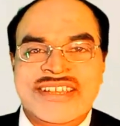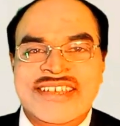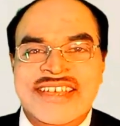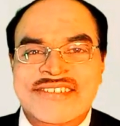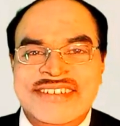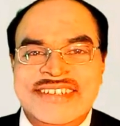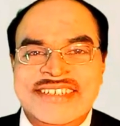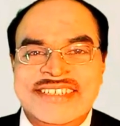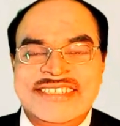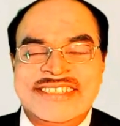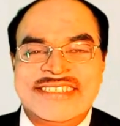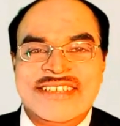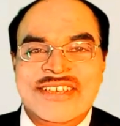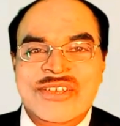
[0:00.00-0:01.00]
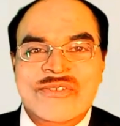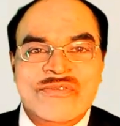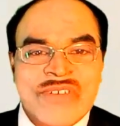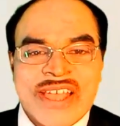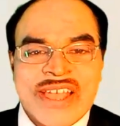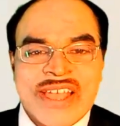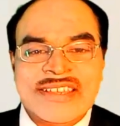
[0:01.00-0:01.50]
governance
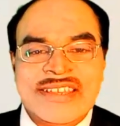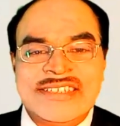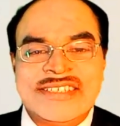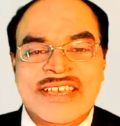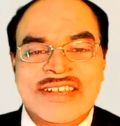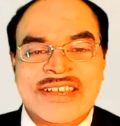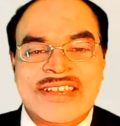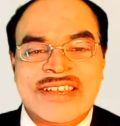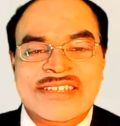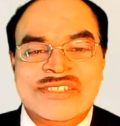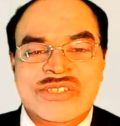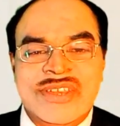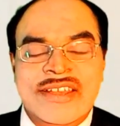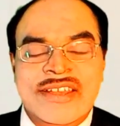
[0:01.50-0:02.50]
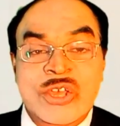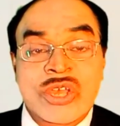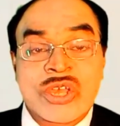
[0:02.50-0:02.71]
factors are considered.